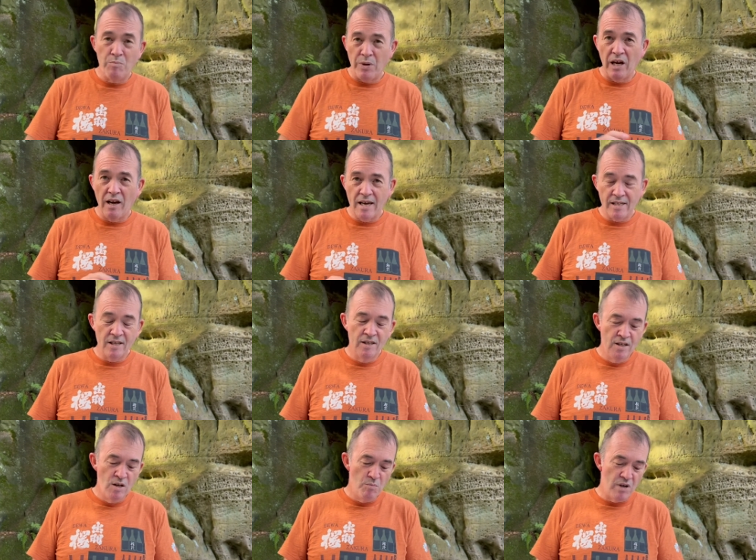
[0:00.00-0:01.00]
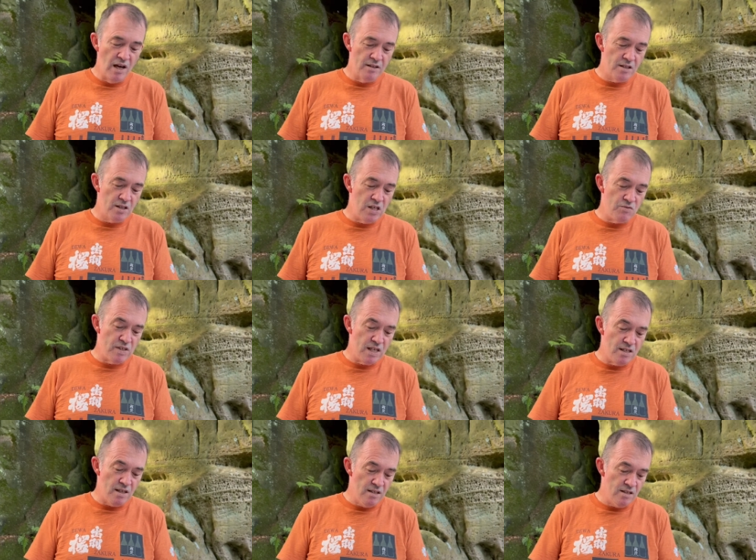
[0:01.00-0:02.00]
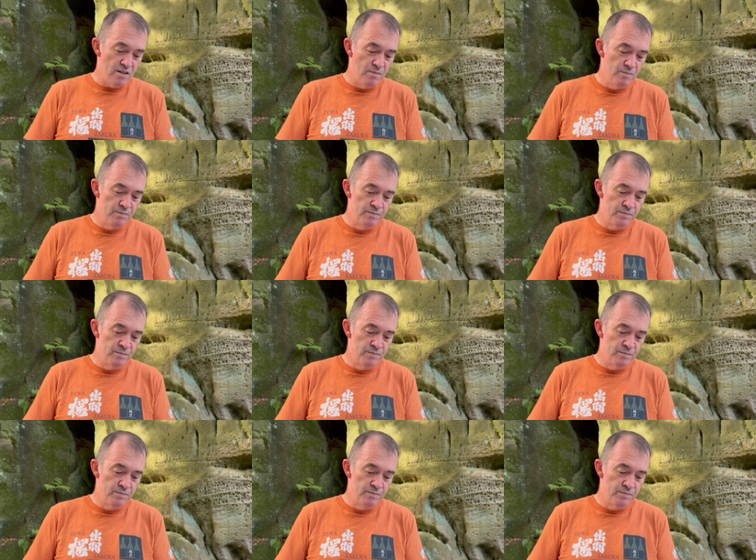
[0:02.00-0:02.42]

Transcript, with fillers: behind plant disease resistance?